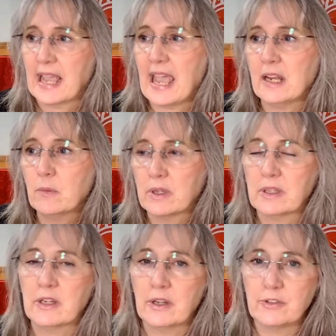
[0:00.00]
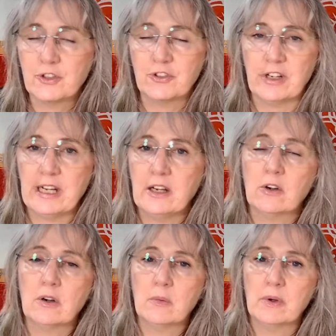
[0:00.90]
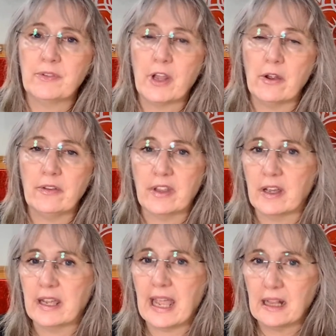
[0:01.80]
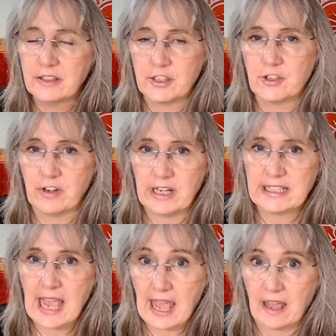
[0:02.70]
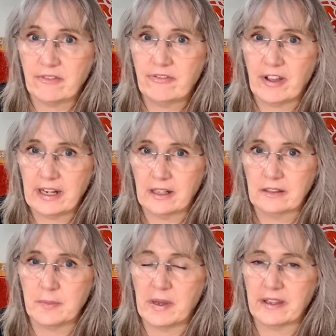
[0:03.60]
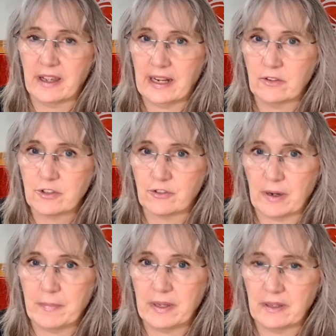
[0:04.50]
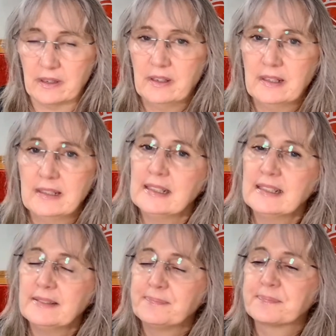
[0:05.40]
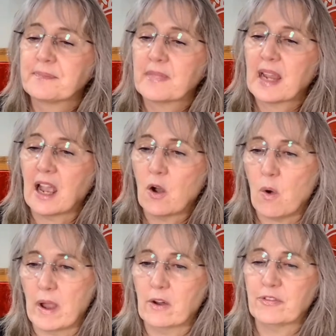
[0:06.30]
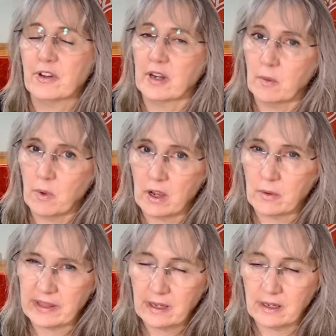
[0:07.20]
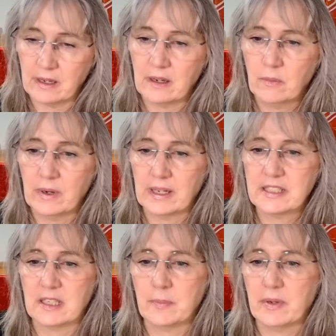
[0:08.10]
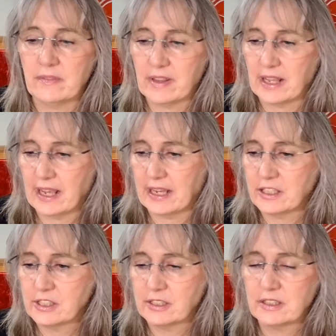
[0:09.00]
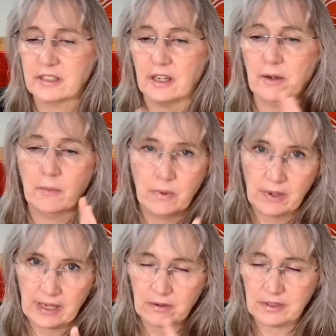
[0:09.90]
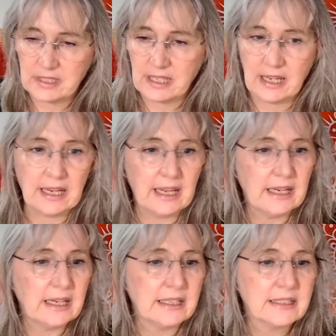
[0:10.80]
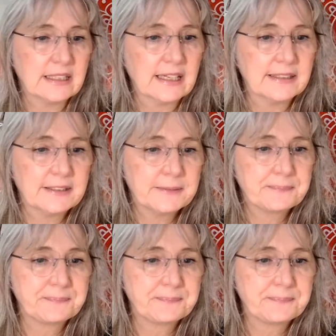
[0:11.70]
Anyone that knows tree lore will know that elder trees have an elder mother, an elder grandmother. And quite often I work with her when I step over the hedge. So we'll get onto that again in a second.